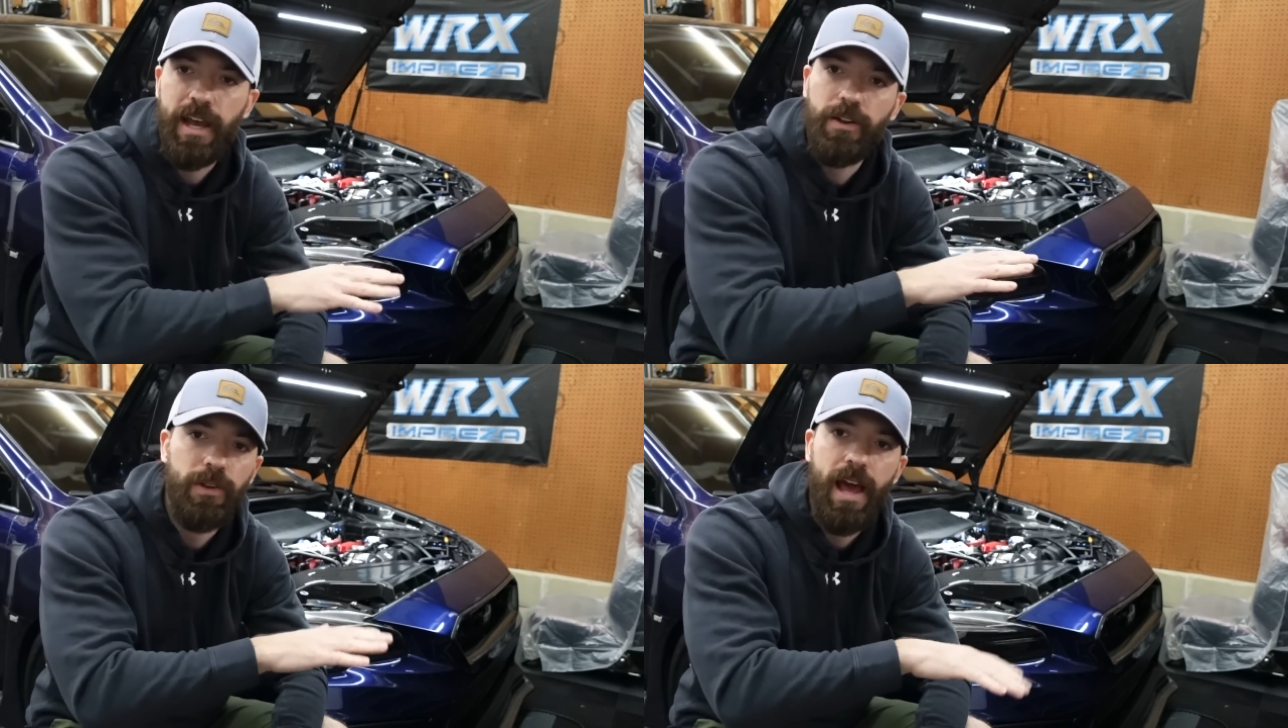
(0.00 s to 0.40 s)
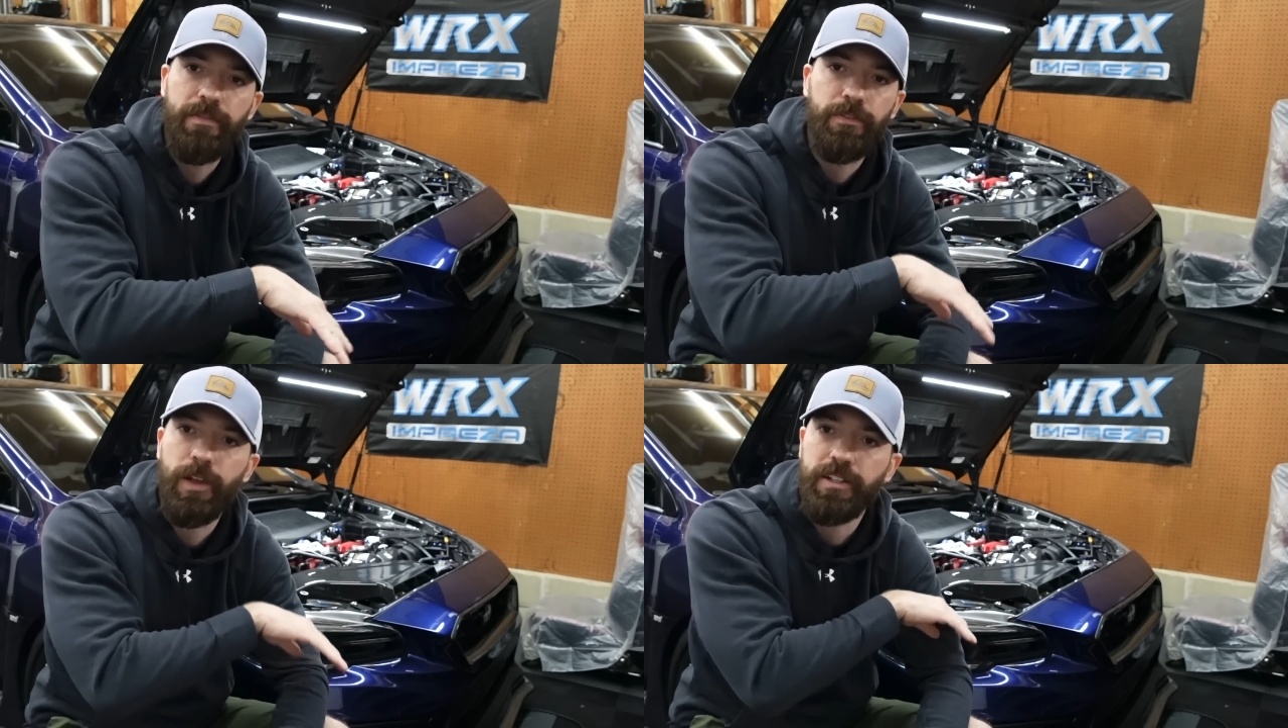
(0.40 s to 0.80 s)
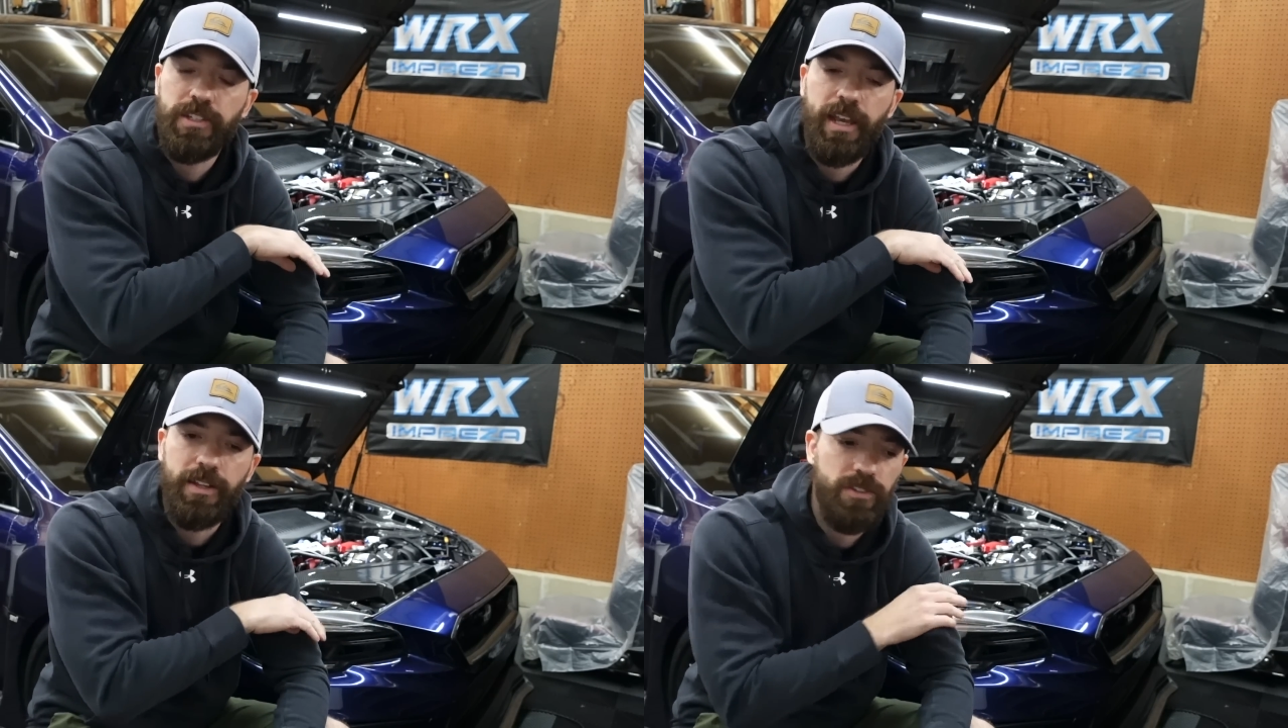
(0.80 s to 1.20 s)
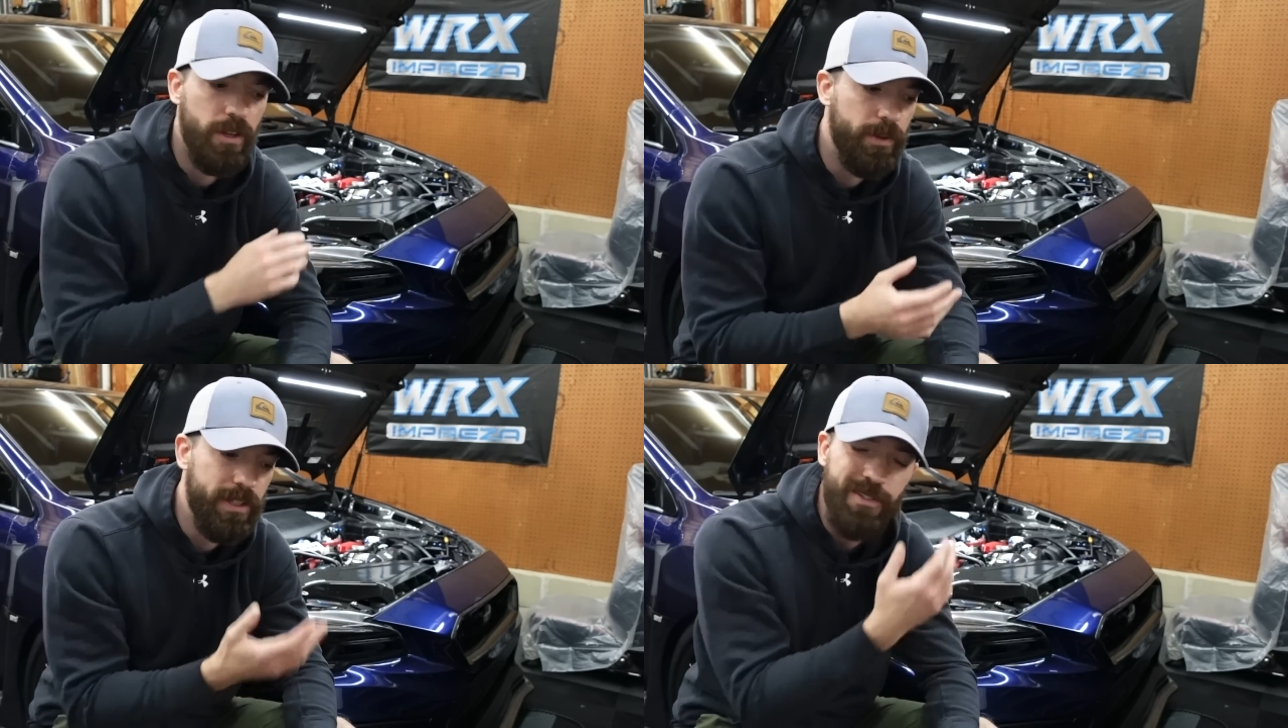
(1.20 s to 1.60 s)
I don't have a flex kit,
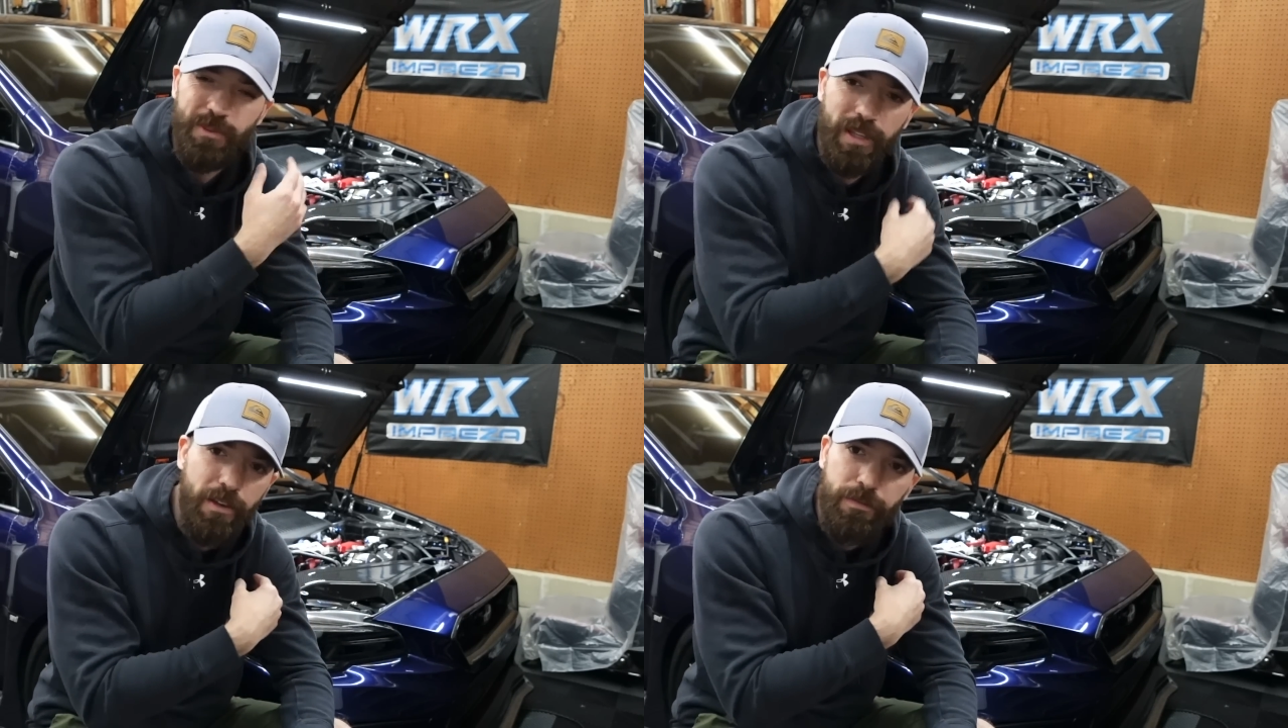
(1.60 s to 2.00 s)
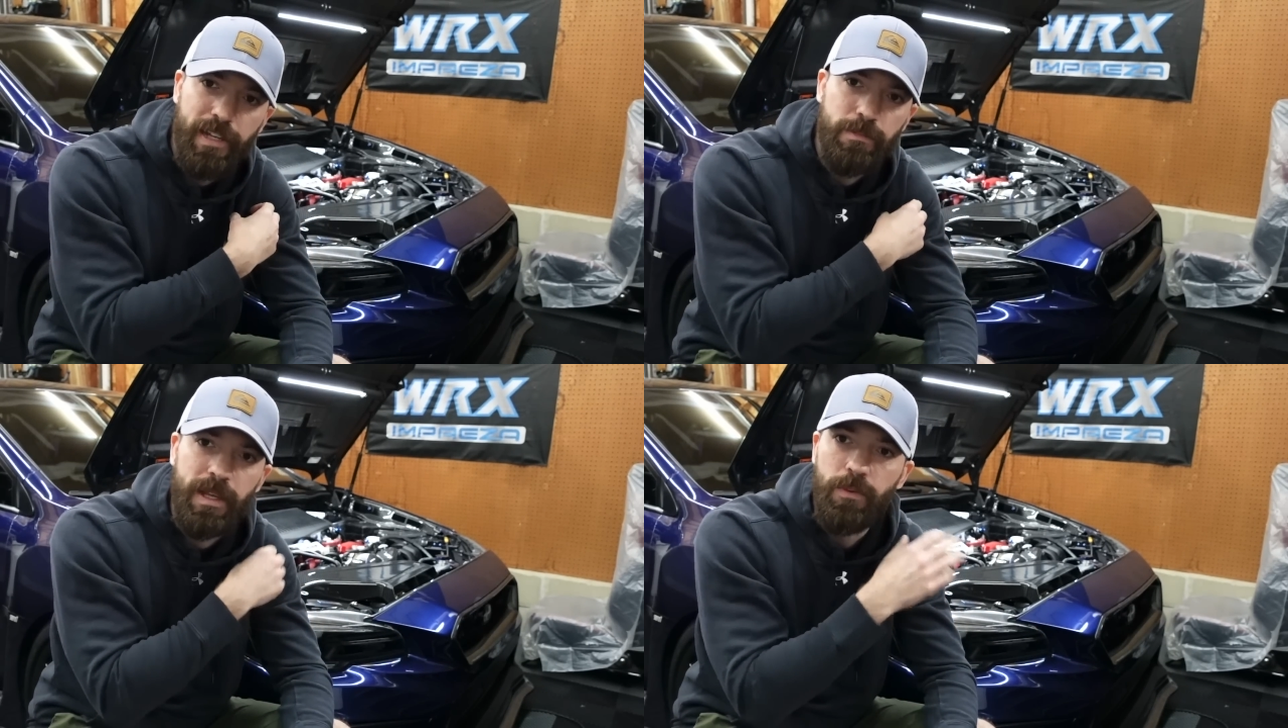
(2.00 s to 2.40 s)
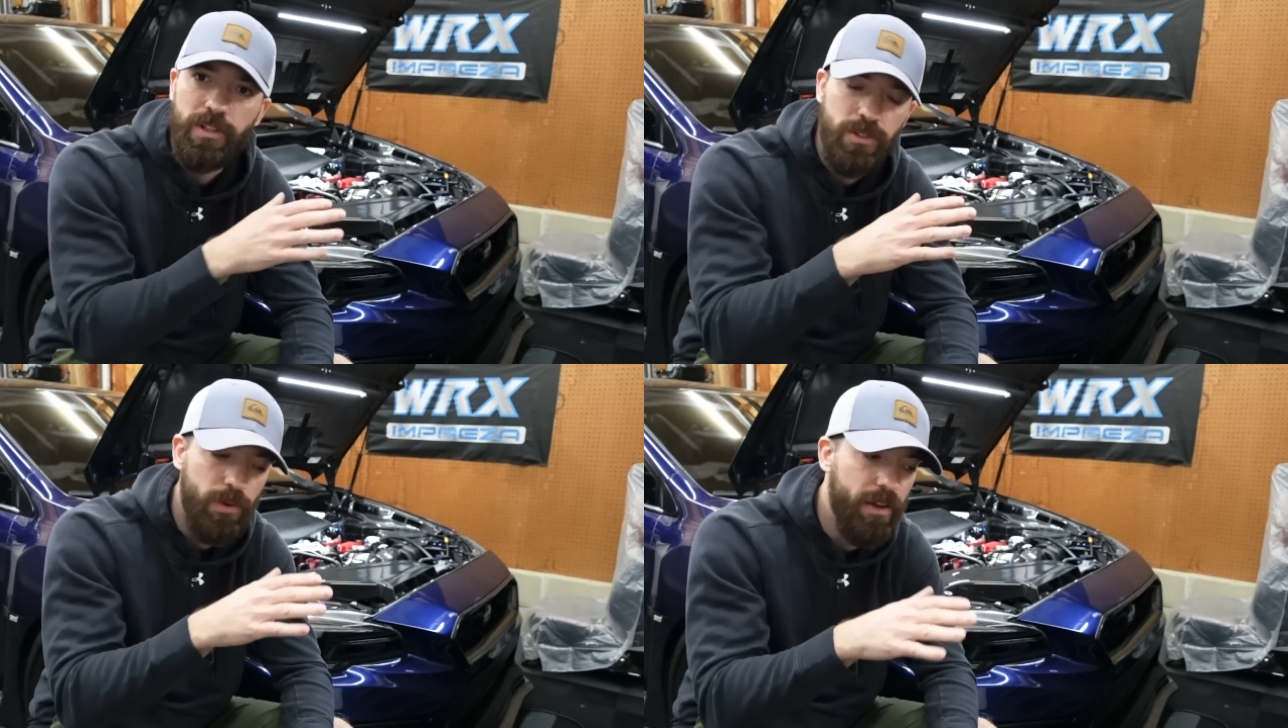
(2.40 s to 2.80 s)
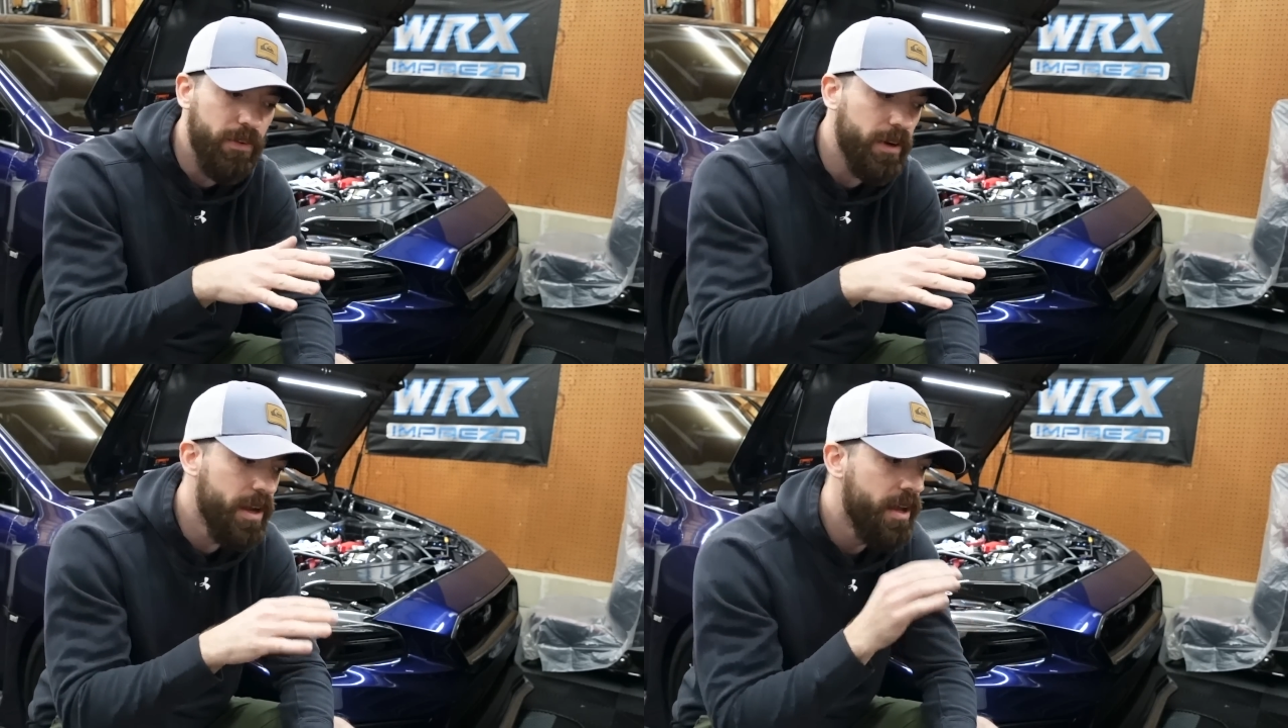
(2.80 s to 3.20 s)
so it doesn't really affect me whatsoever.